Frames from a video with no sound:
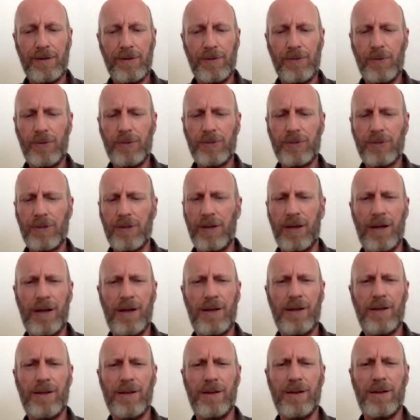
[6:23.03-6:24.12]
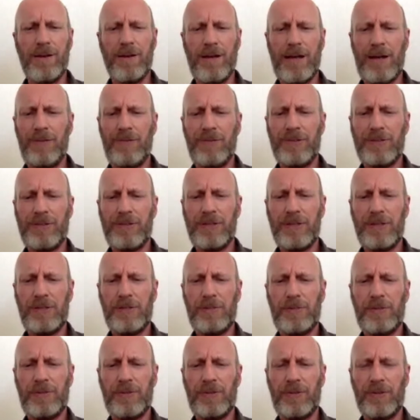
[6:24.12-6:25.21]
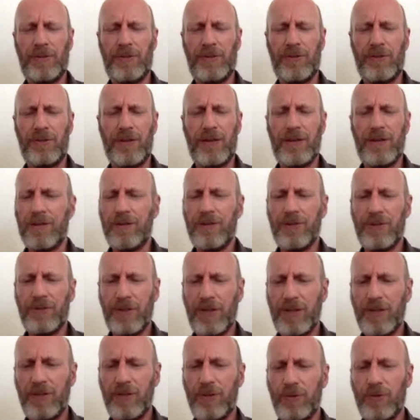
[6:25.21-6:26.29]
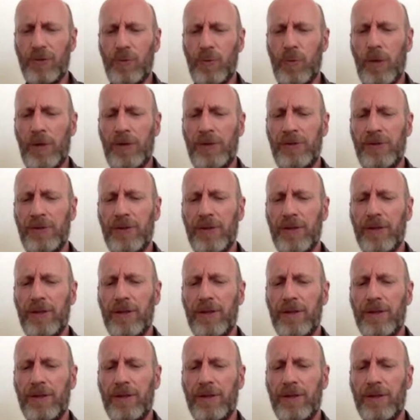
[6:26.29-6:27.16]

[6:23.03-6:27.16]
What are our circumstances? I continue to wonder.